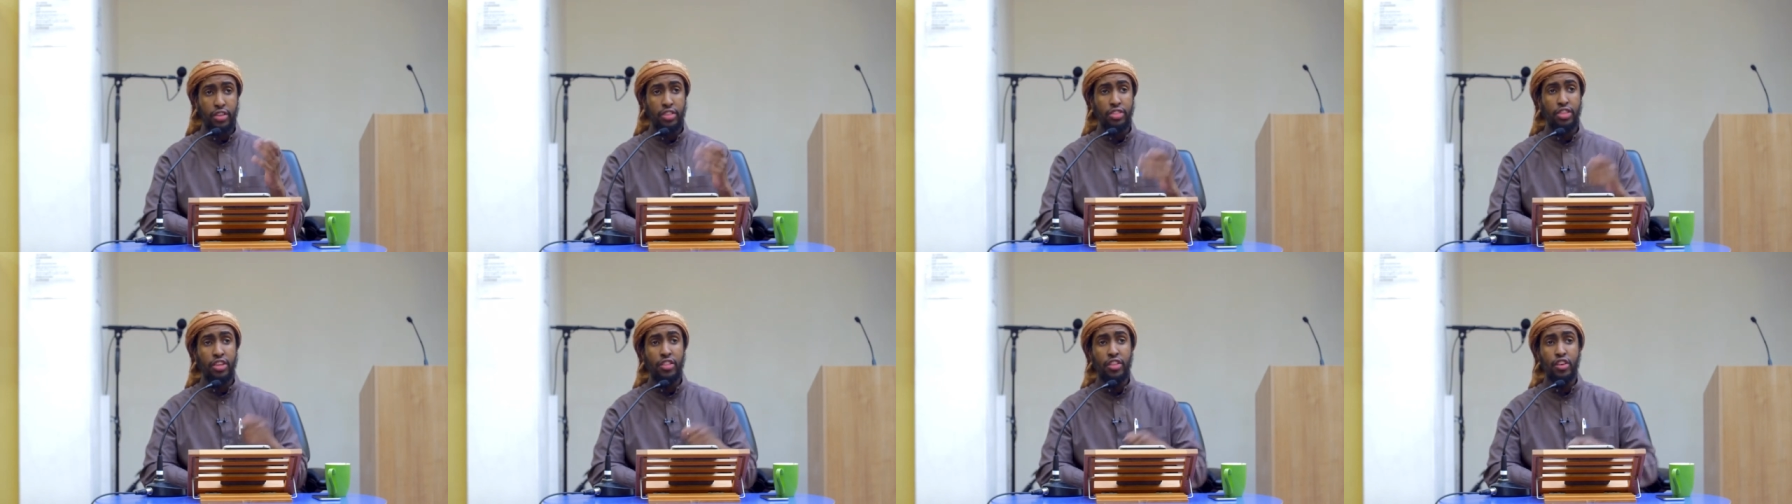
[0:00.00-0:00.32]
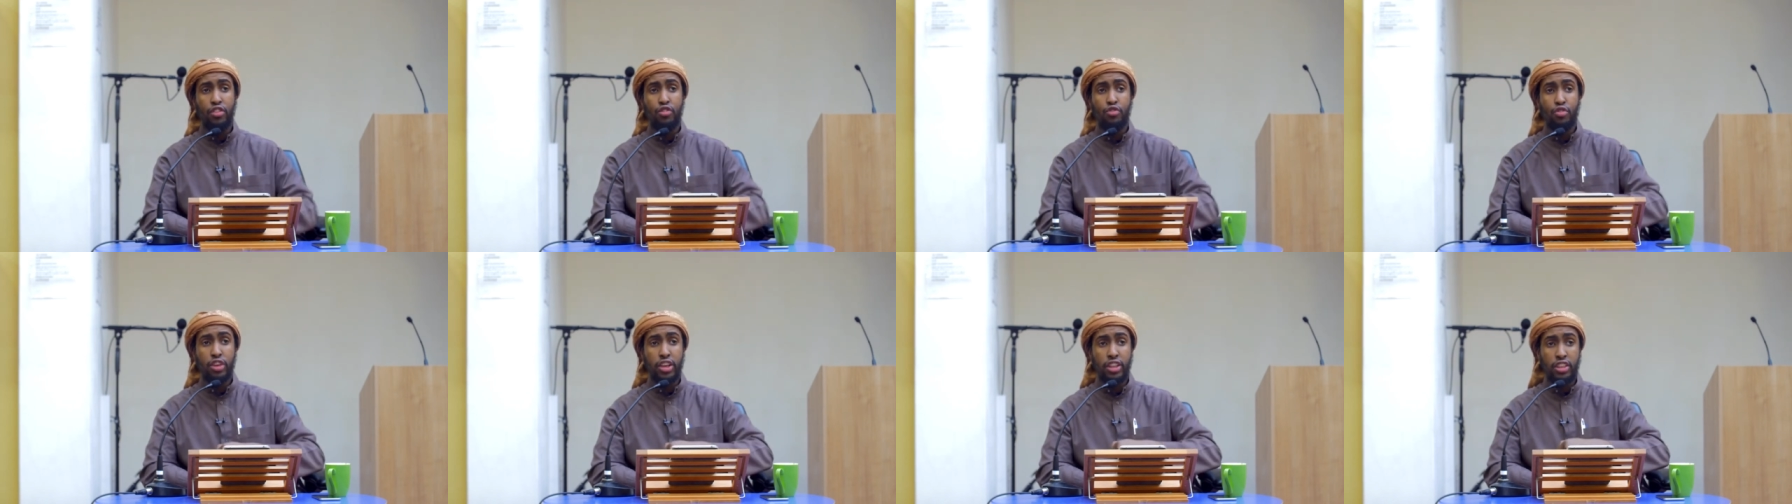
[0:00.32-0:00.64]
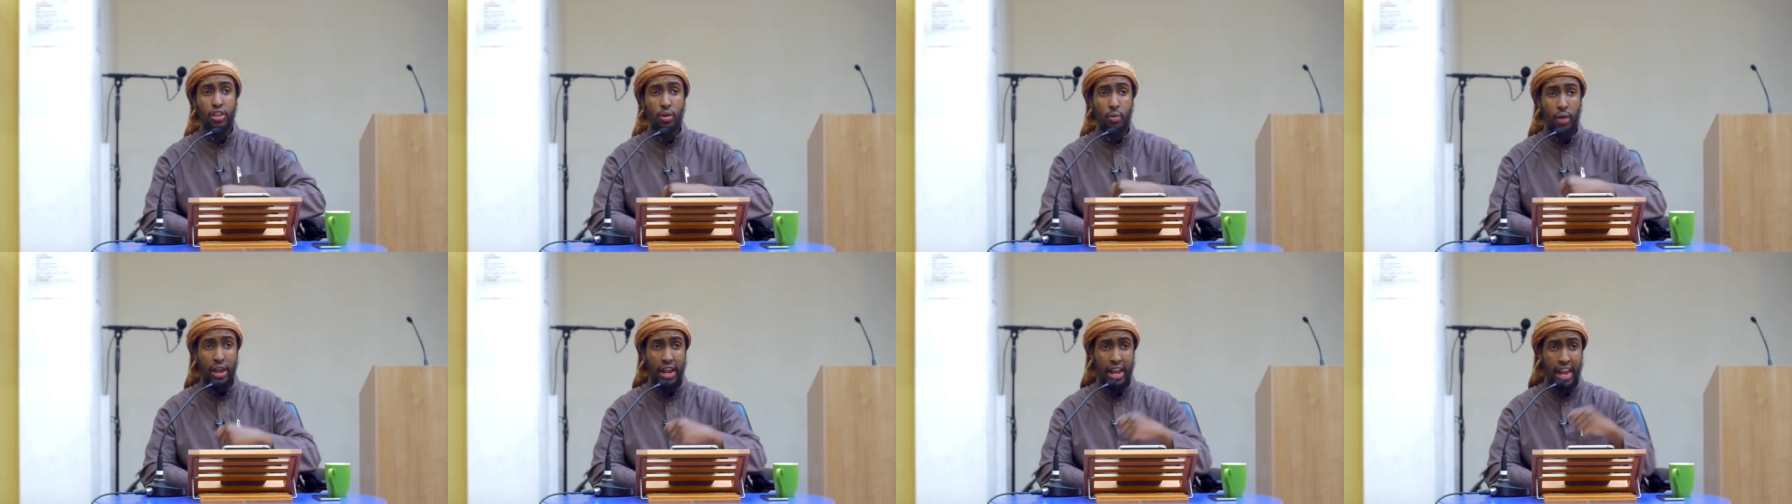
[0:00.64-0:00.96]
then they
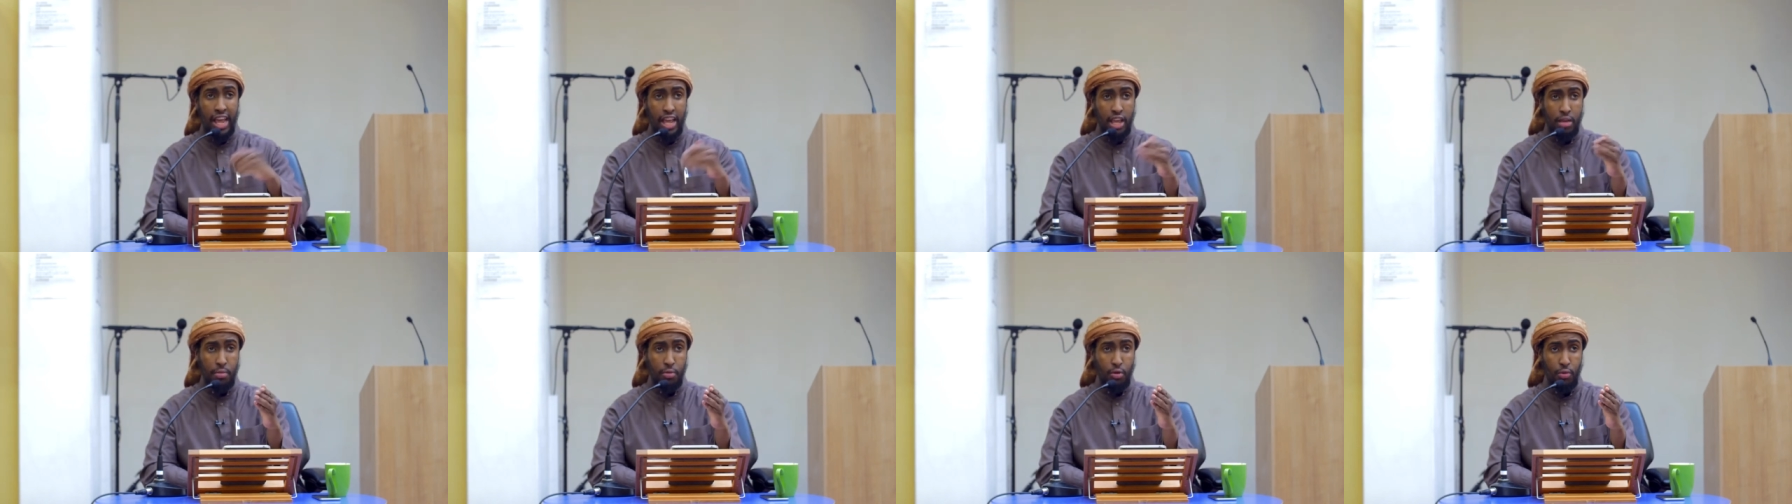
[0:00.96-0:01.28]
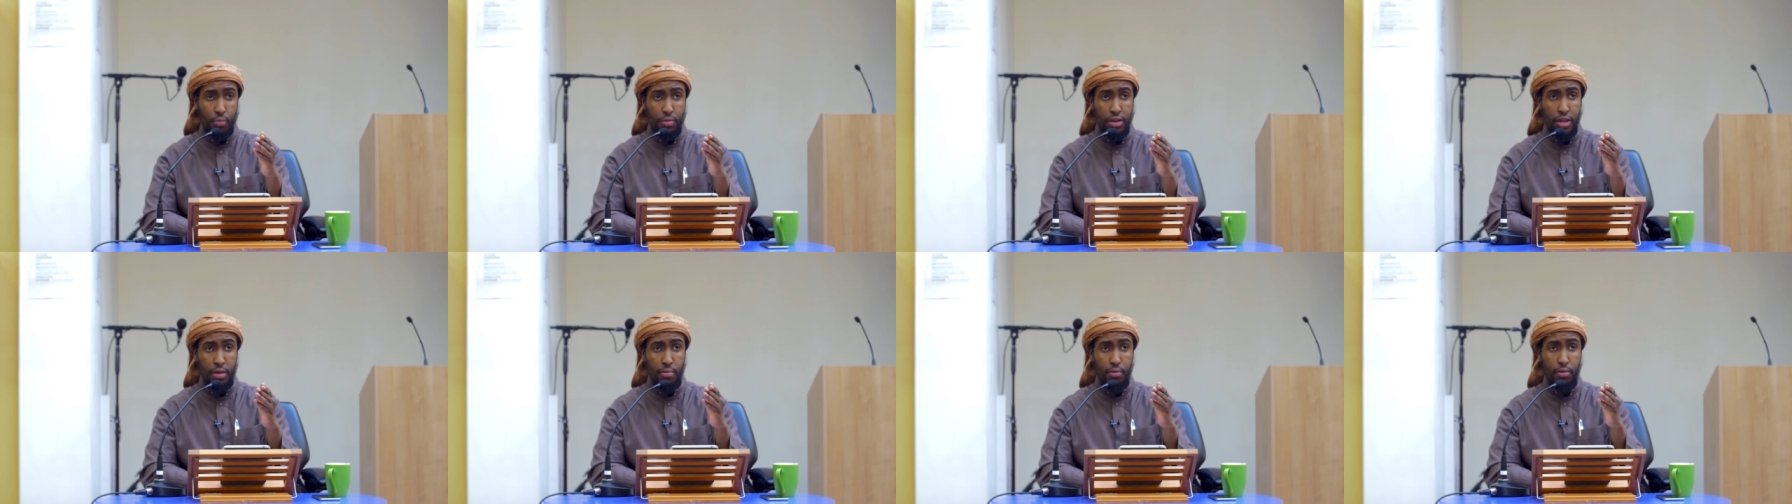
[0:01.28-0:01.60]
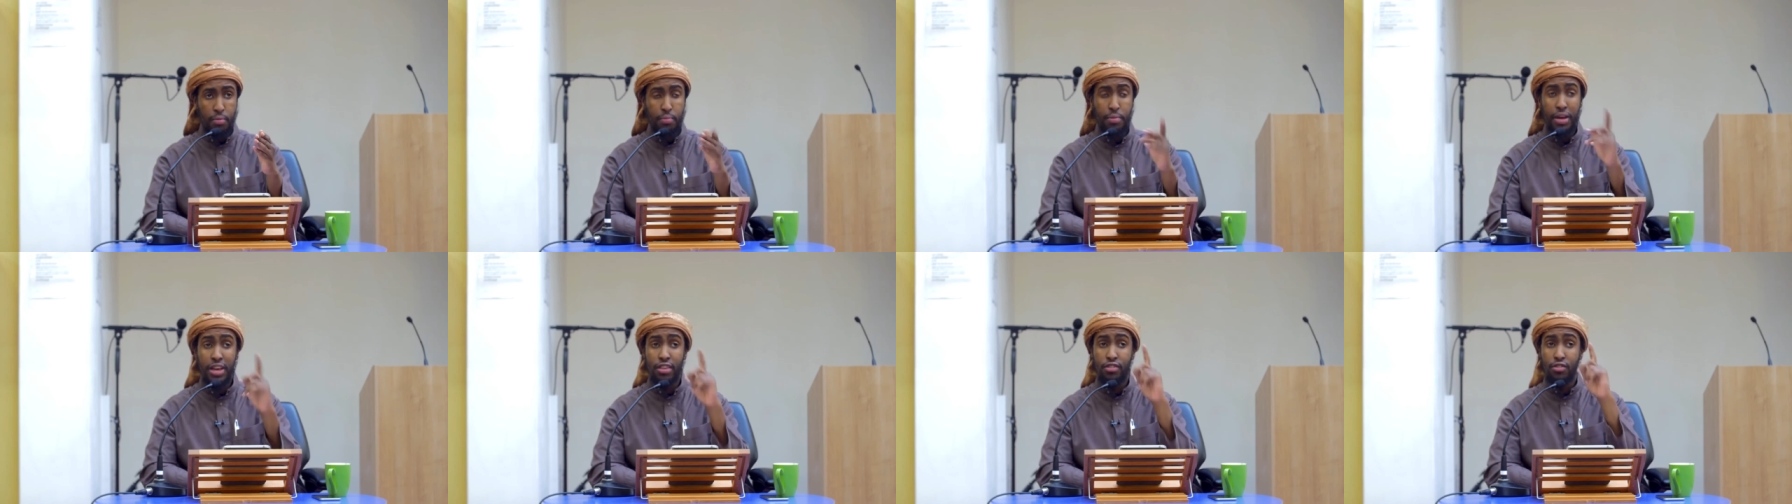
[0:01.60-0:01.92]
straight away label
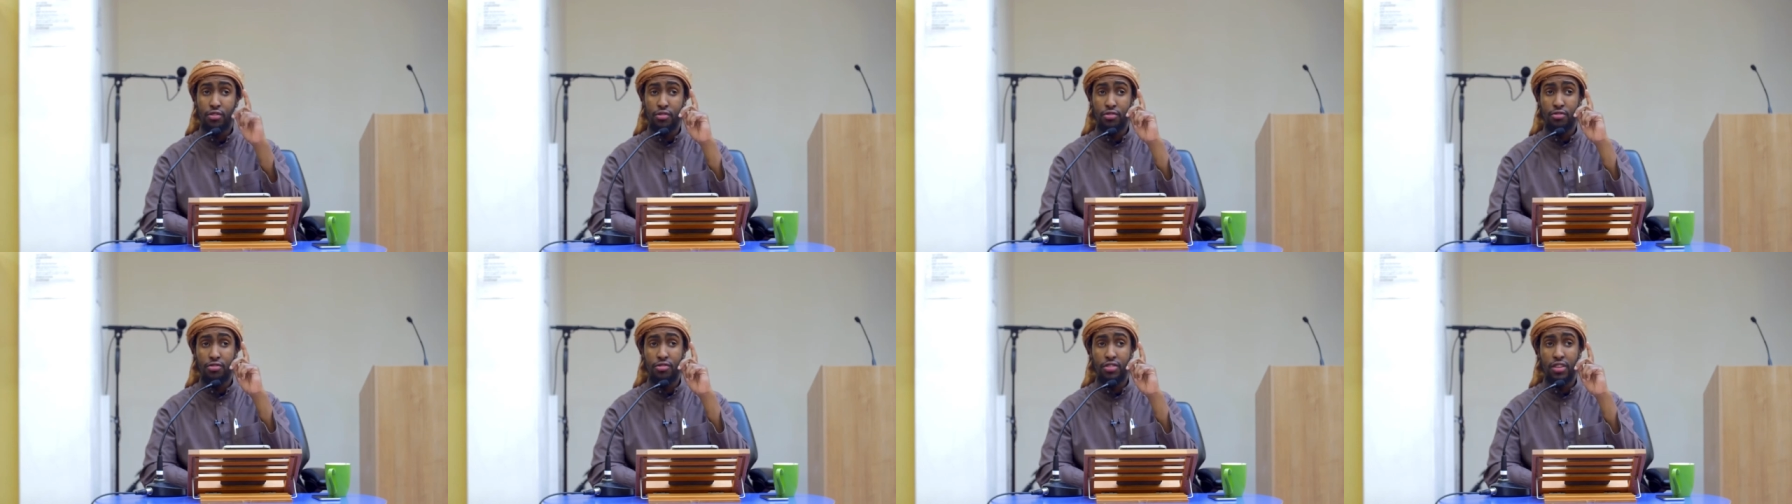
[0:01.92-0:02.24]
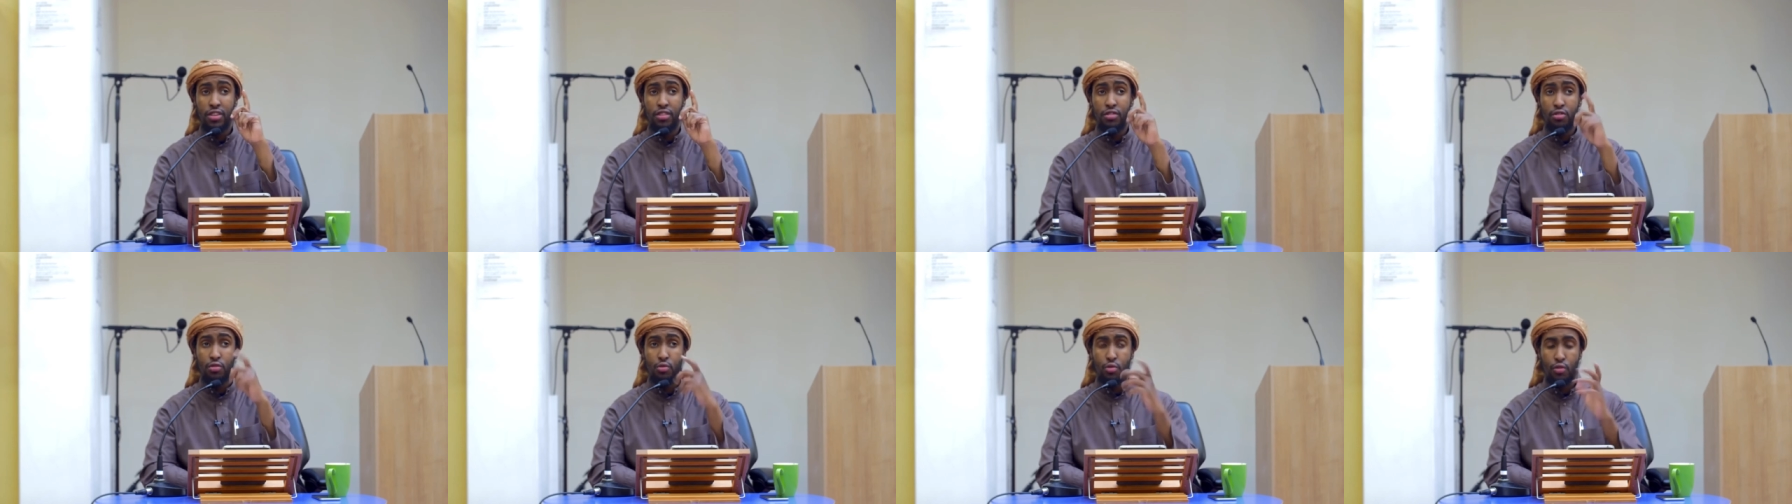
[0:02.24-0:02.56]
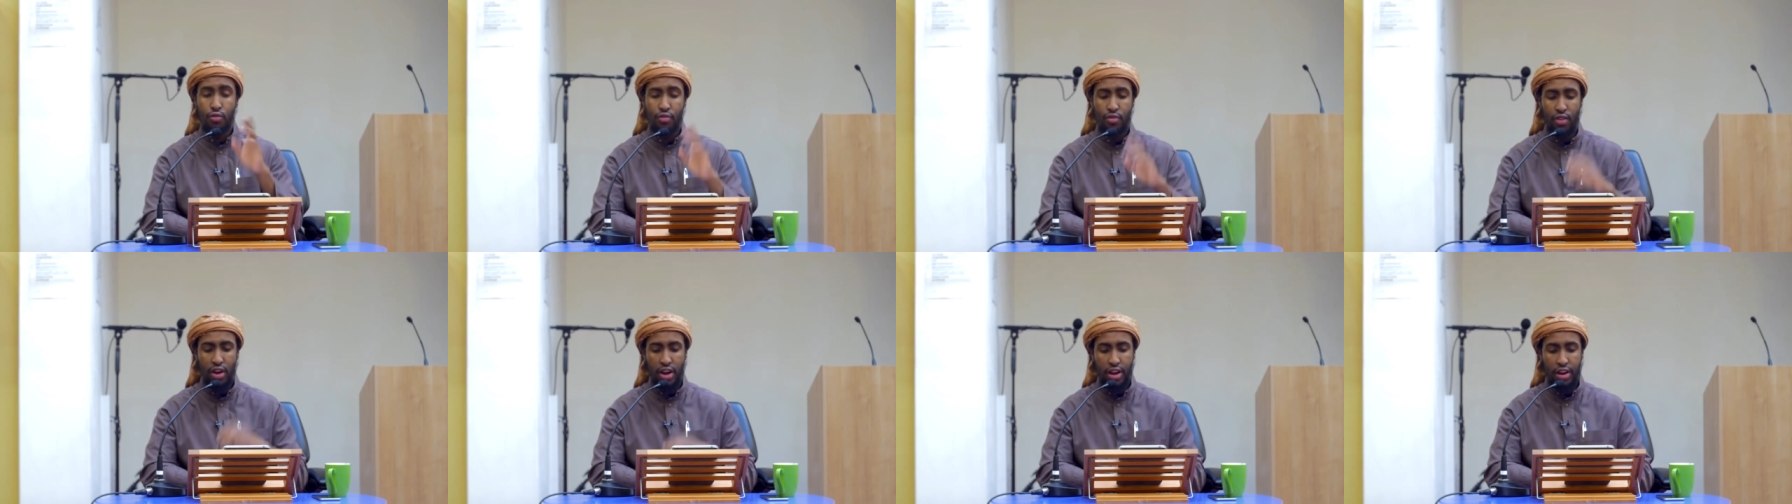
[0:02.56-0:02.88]
people based on sins
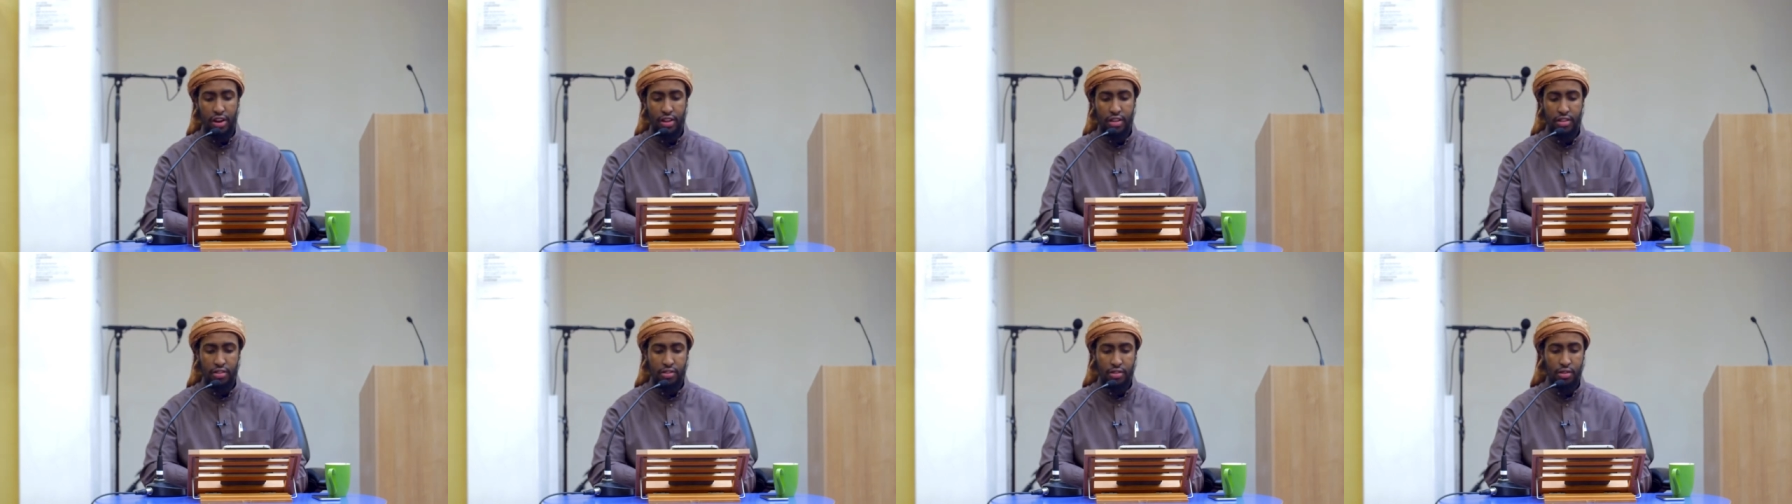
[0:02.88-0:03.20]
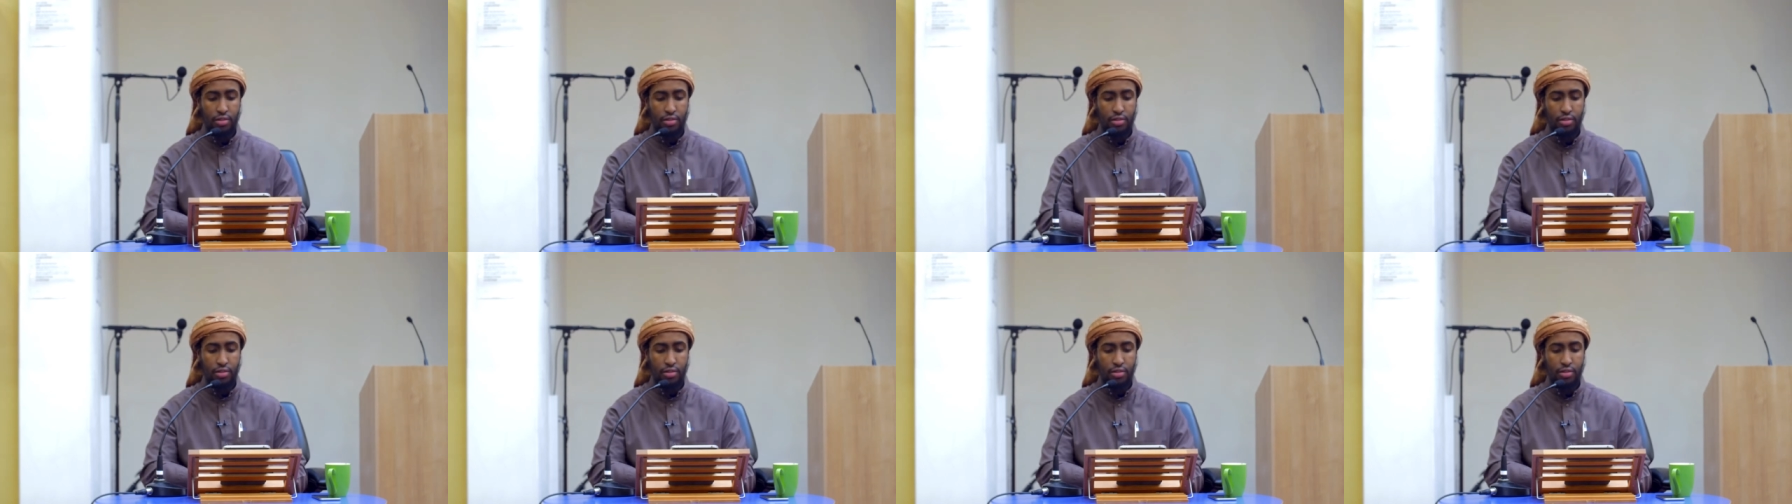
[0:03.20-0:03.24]
kuffar.